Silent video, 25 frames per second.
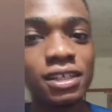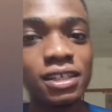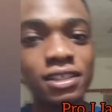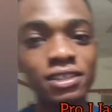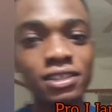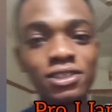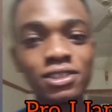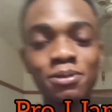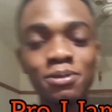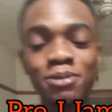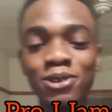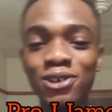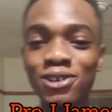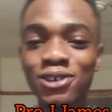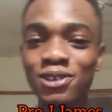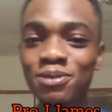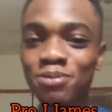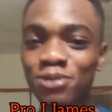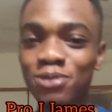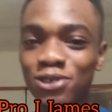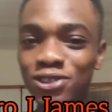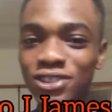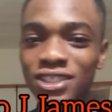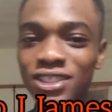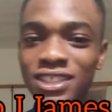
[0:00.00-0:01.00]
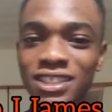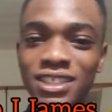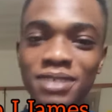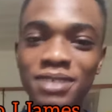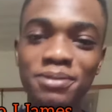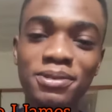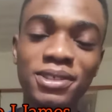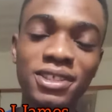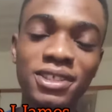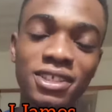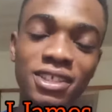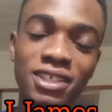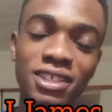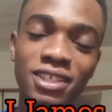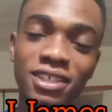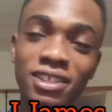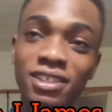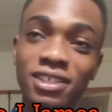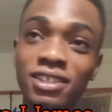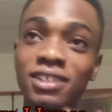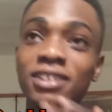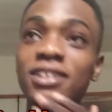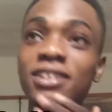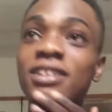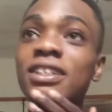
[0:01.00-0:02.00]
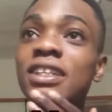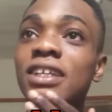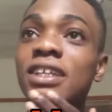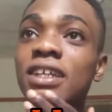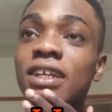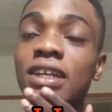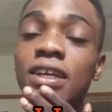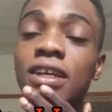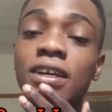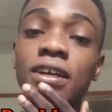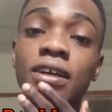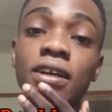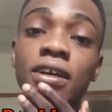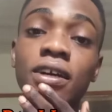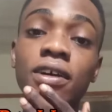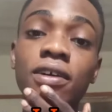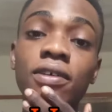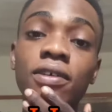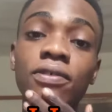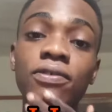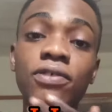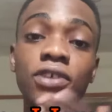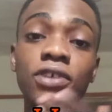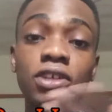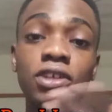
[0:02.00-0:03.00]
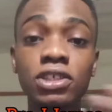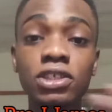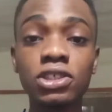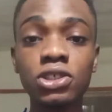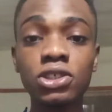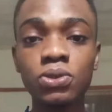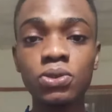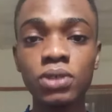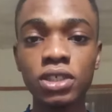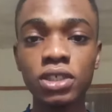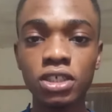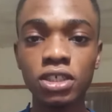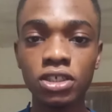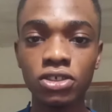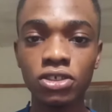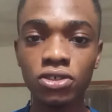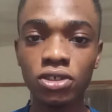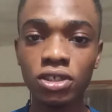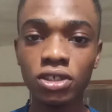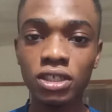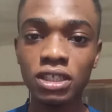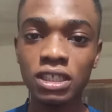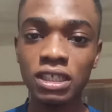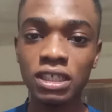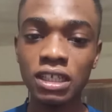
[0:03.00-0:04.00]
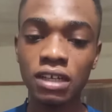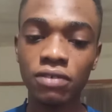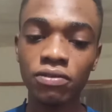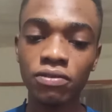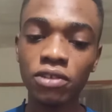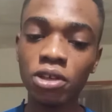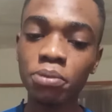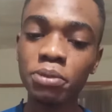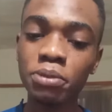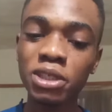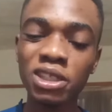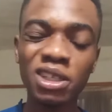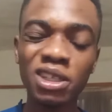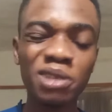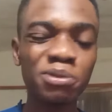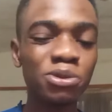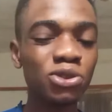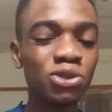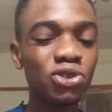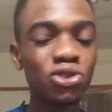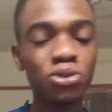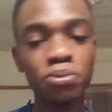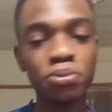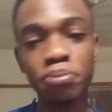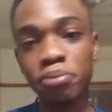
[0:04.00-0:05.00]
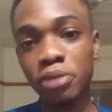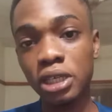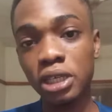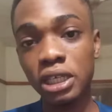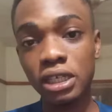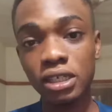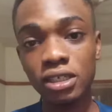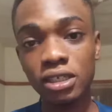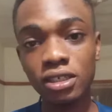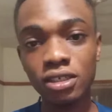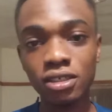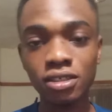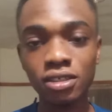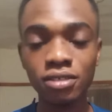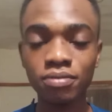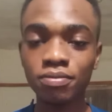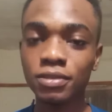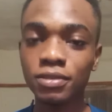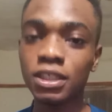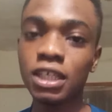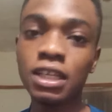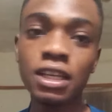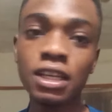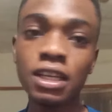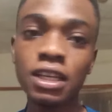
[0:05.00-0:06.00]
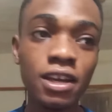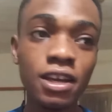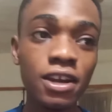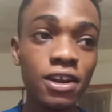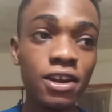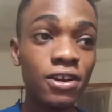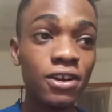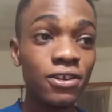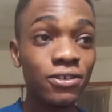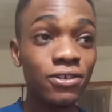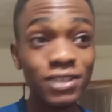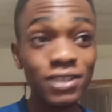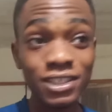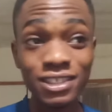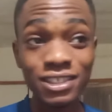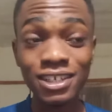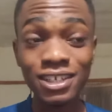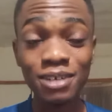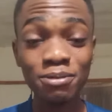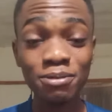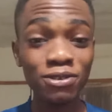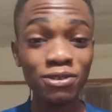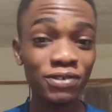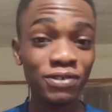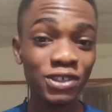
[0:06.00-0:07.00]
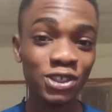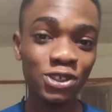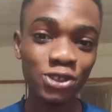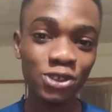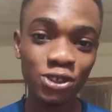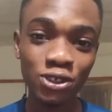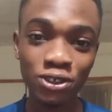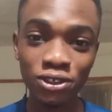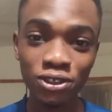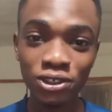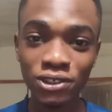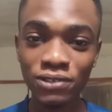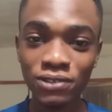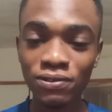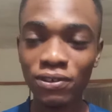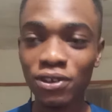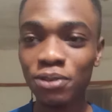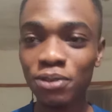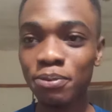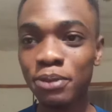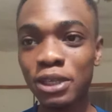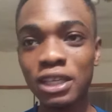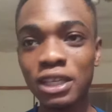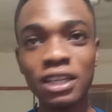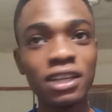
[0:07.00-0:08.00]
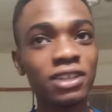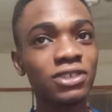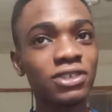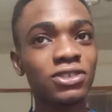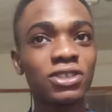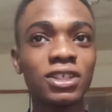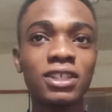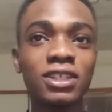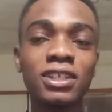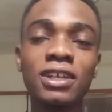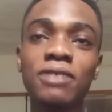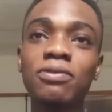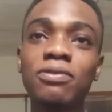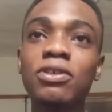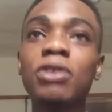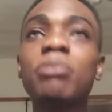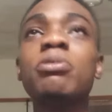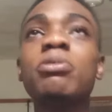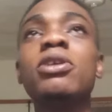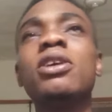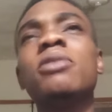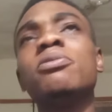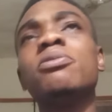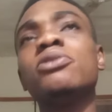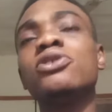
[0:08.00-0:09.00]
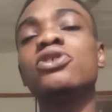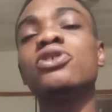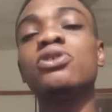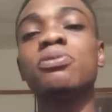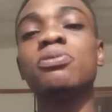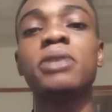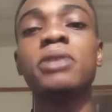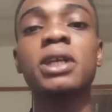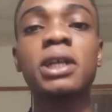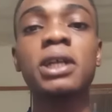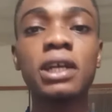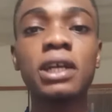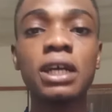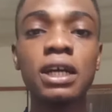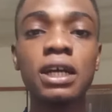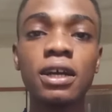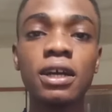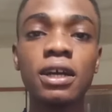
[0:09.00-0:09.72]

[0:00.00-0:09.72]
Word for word: It's your boy Pro J James here. For this week, actually, I've not been able to make reasonable videos for me. Actually, I've not been able to make